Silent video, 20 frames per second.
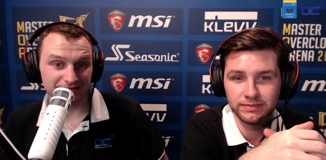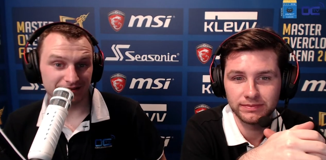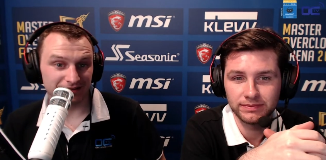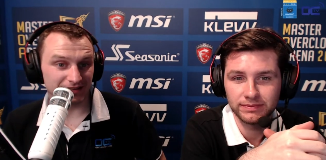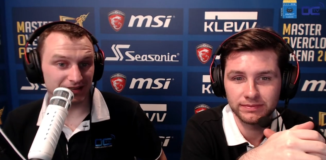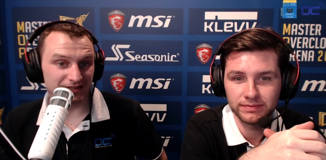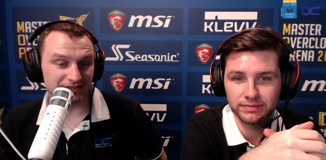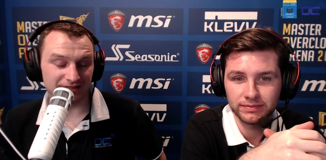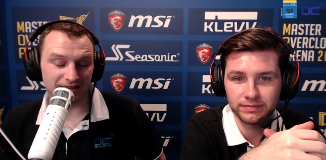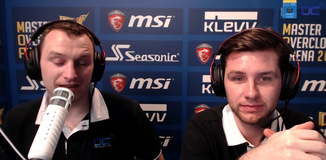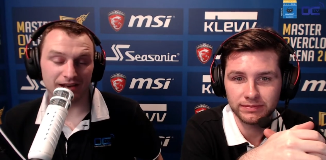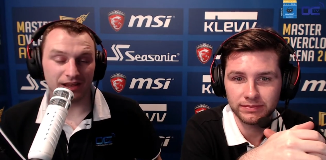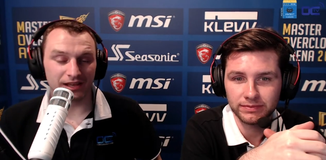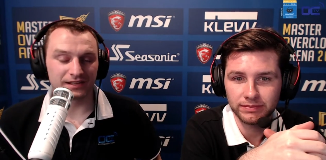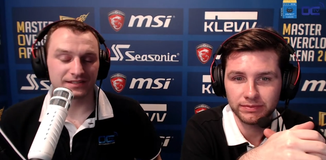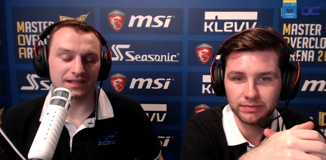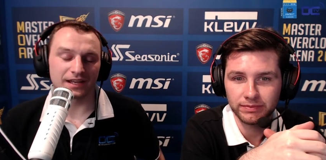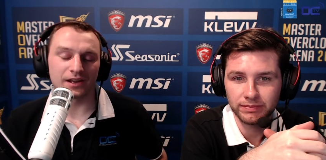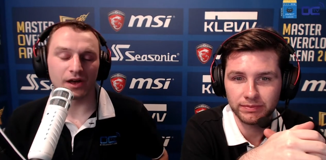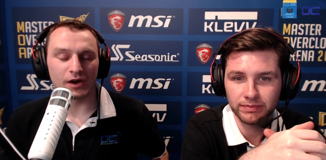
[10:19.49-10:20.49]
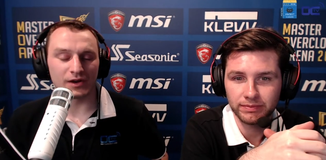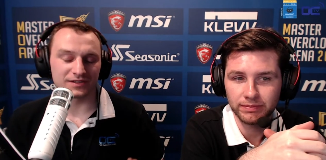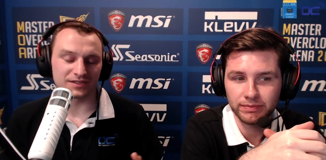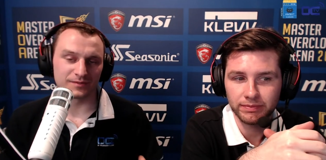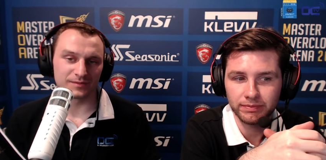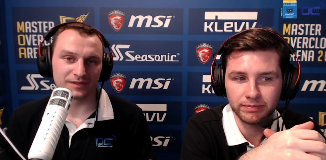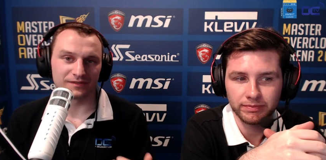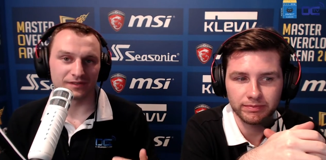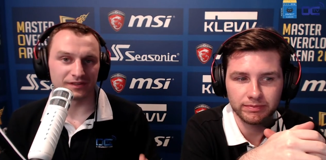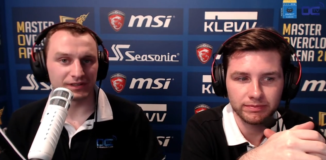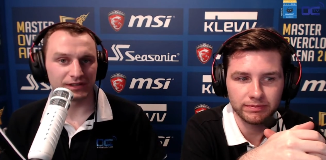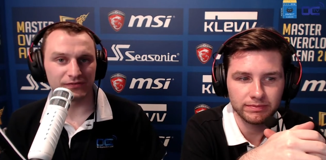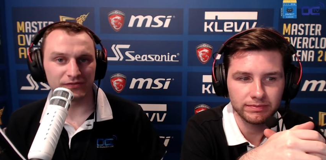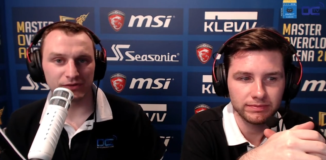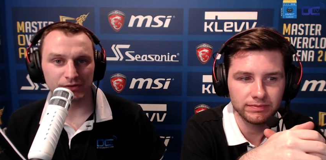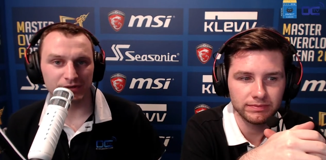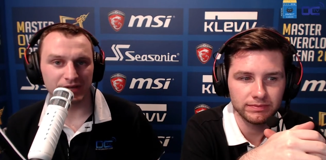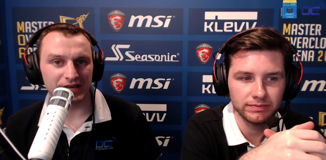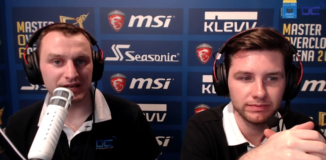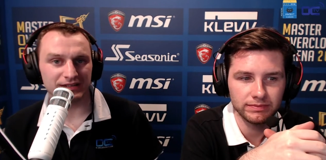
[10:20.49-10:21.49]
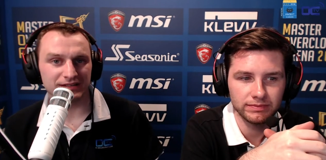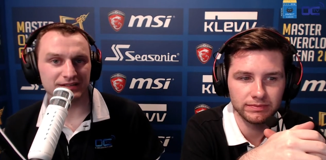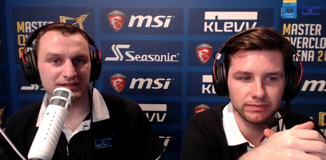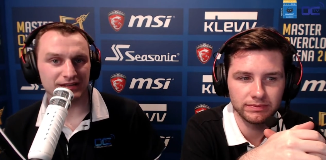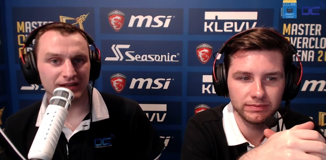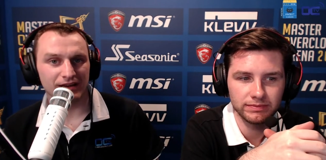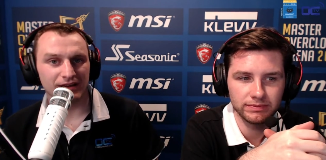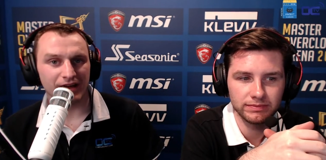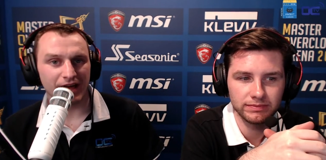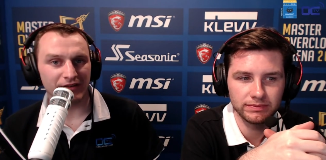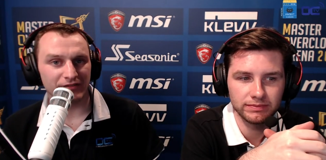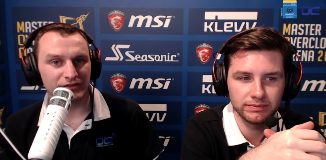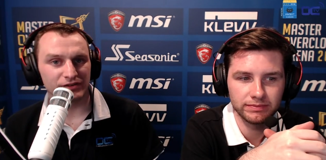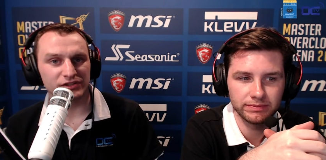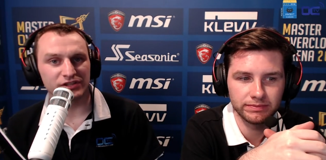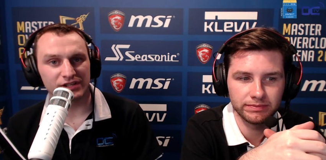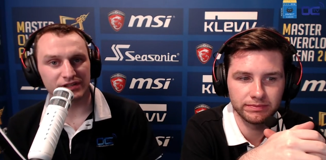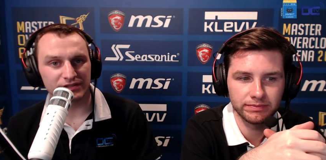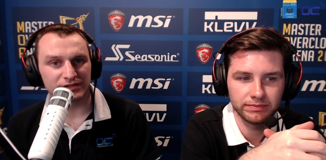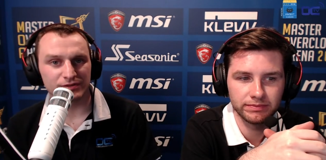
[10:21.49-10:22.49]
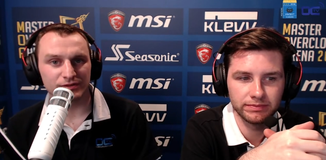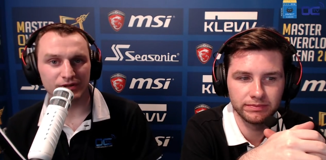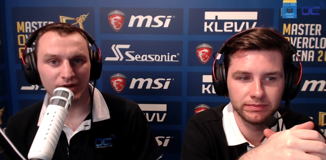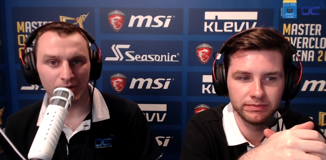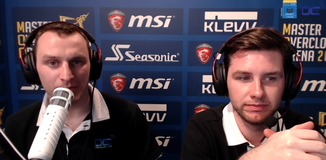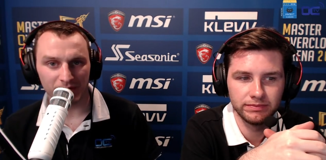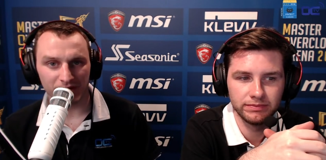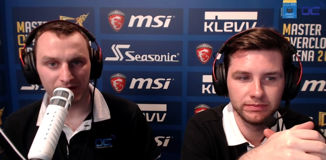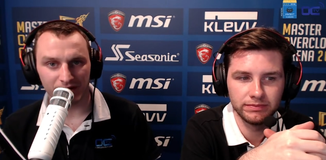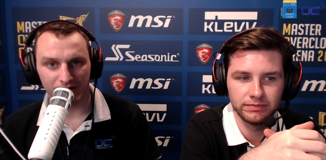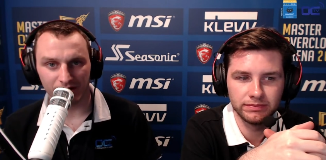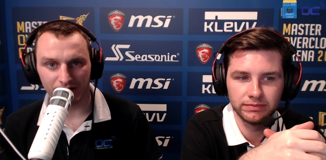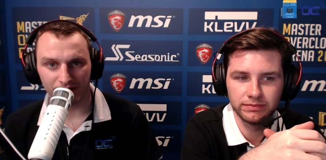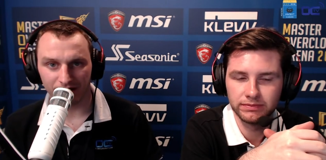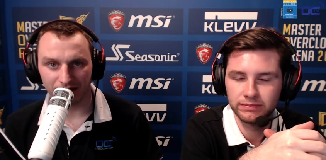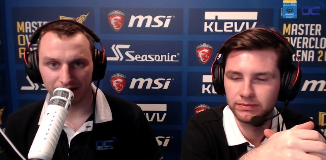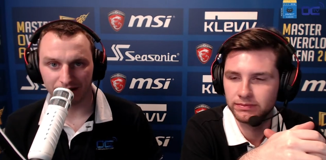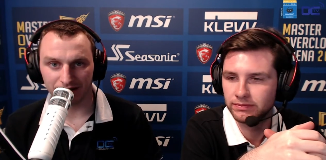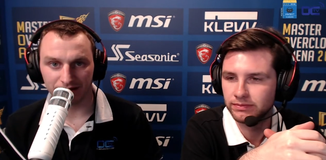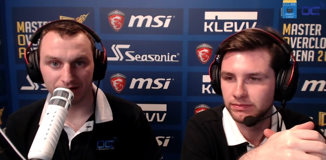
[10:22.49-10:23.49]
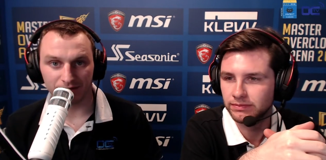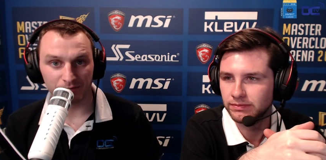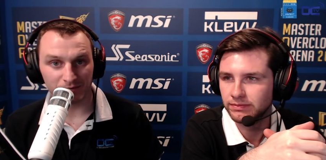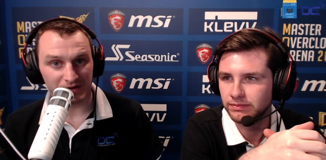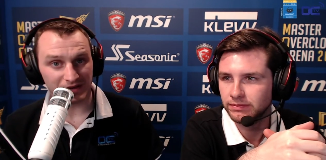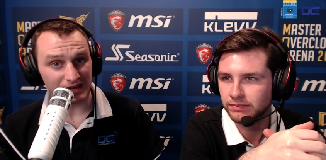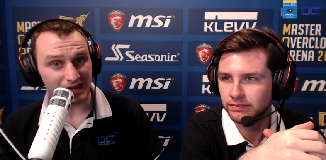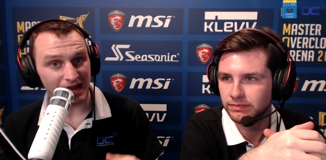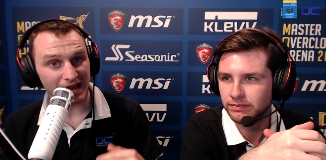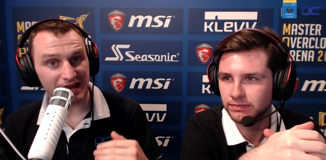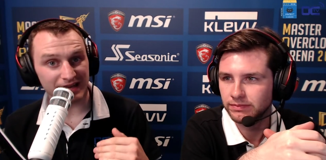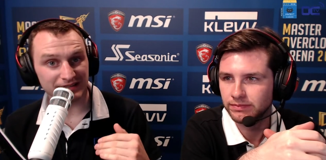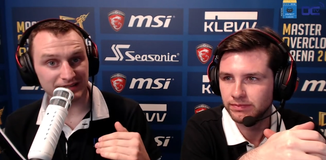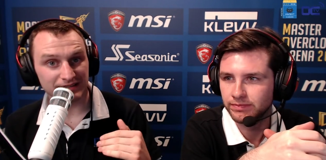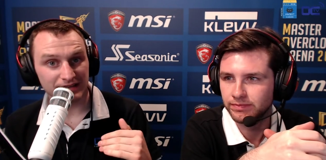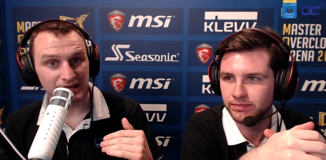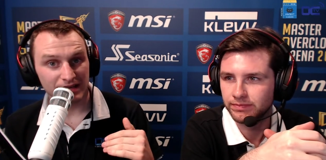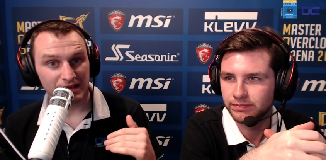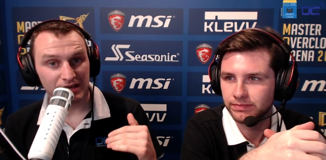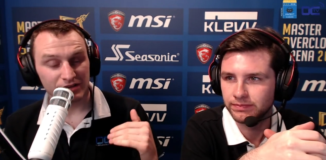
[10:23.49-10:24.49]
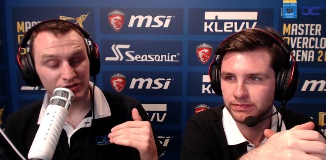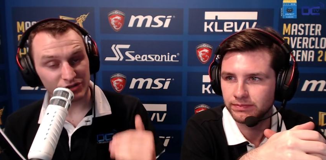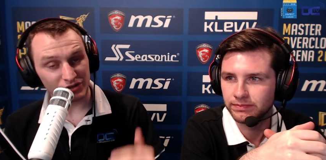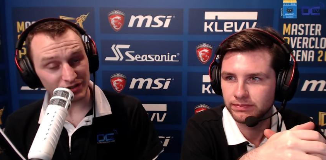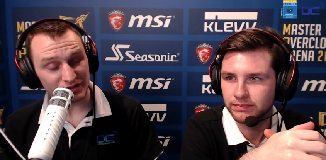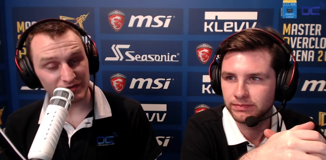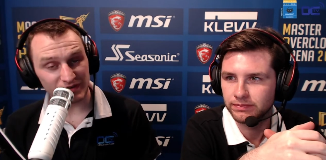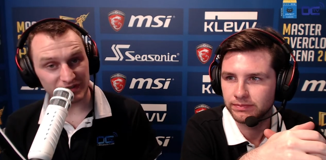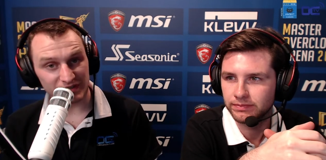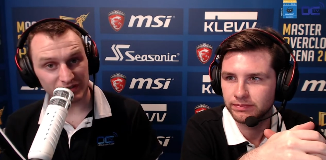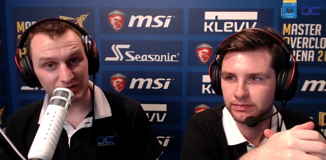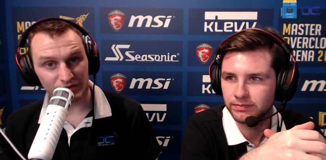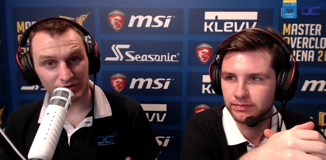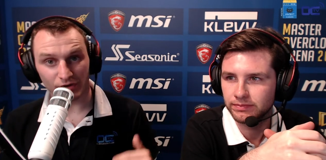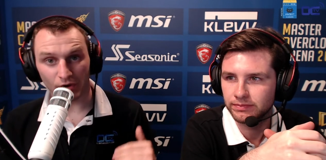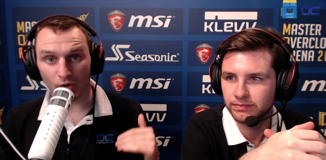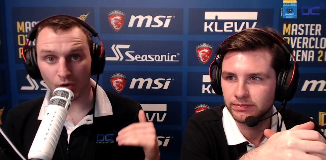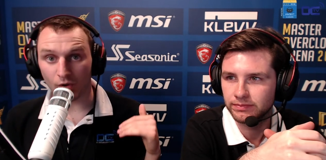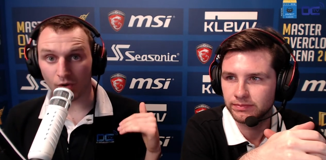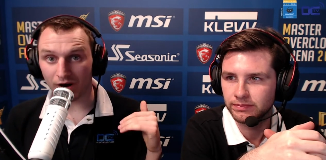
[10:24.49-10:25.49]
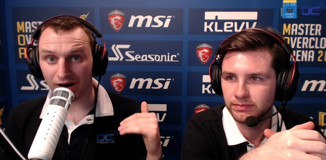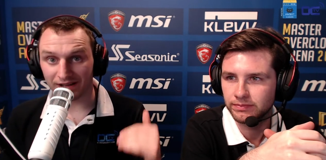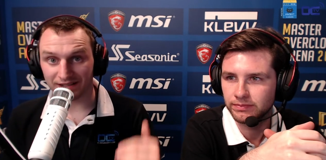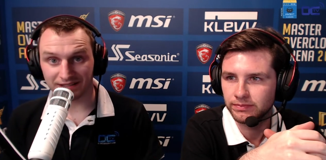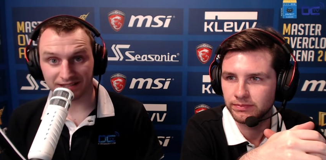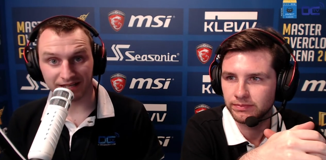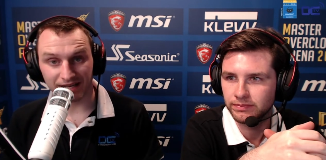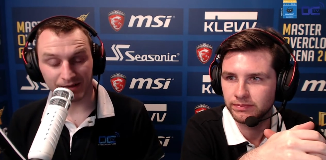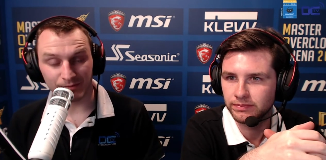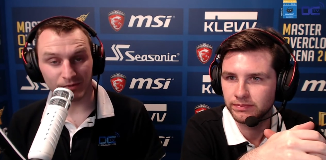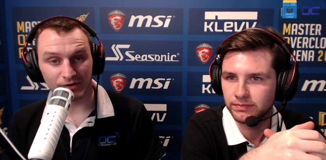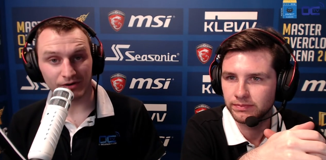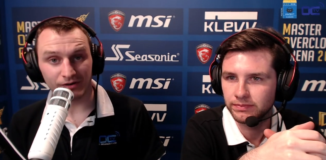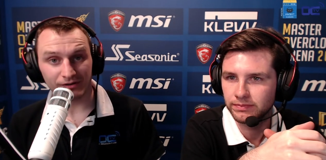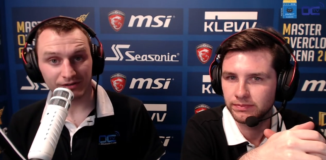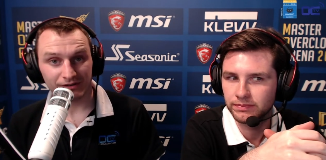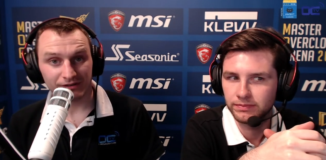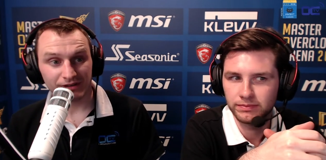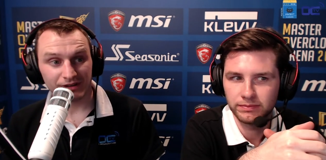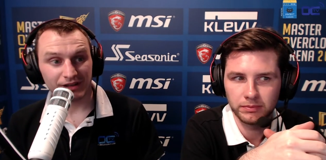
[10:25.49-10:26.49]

Speaker 1: it's an awesome event. If you guys have the chance to come here and be as just visitor or as gamer,